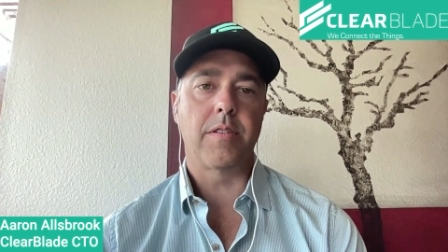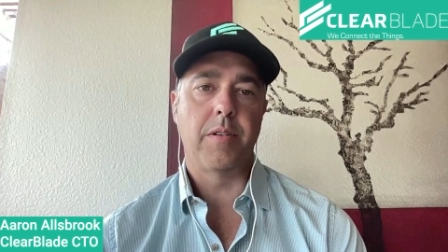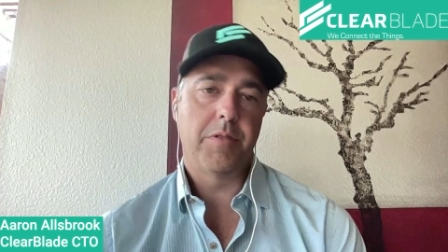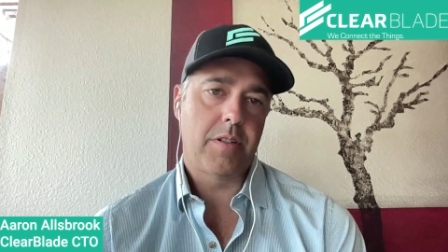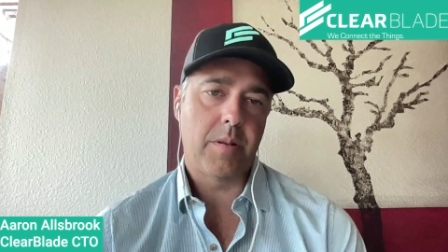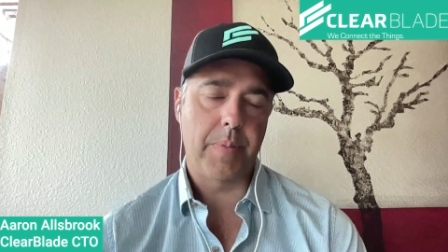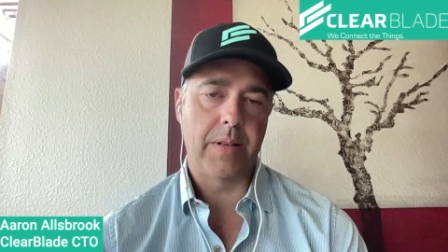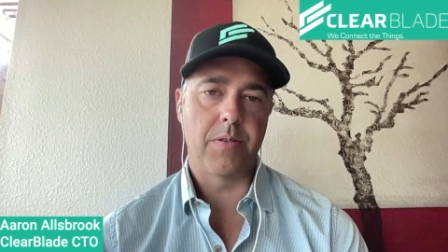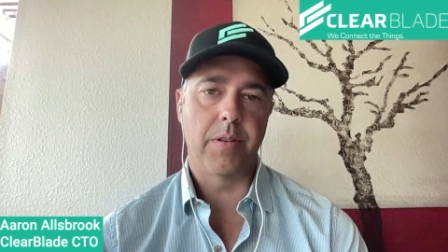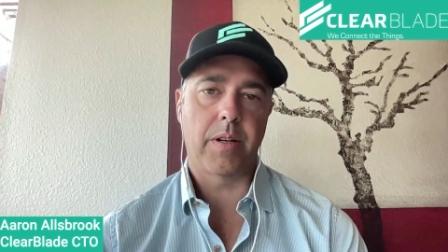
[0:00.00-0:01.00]
It just
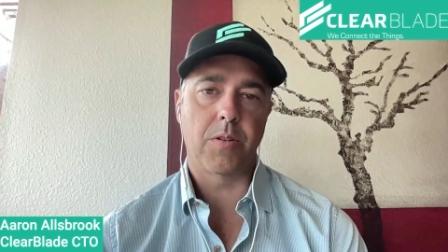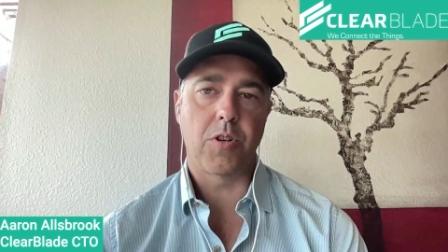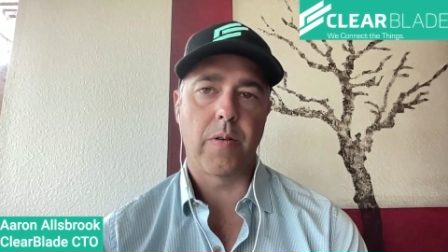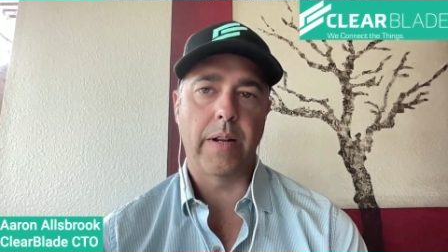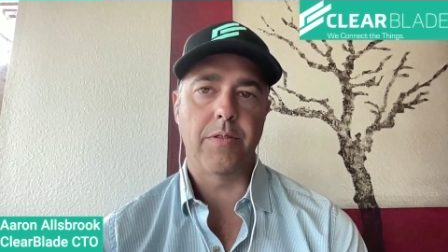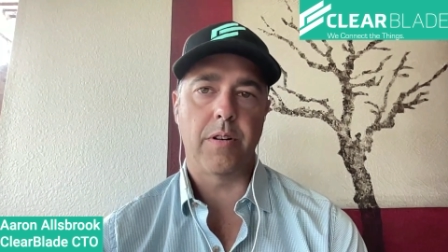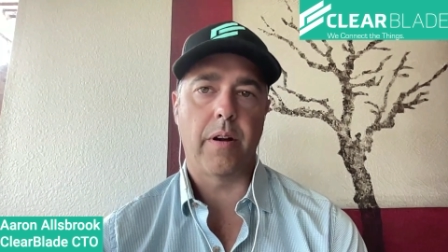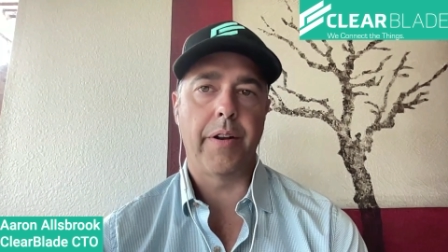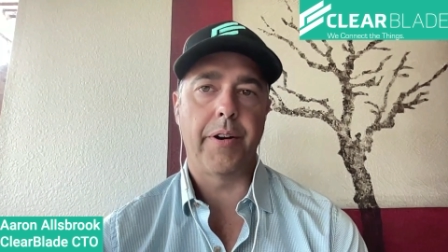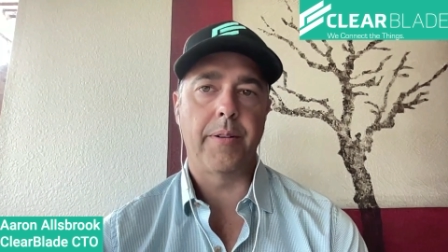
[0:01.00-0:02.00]
depends on the constraints you're under.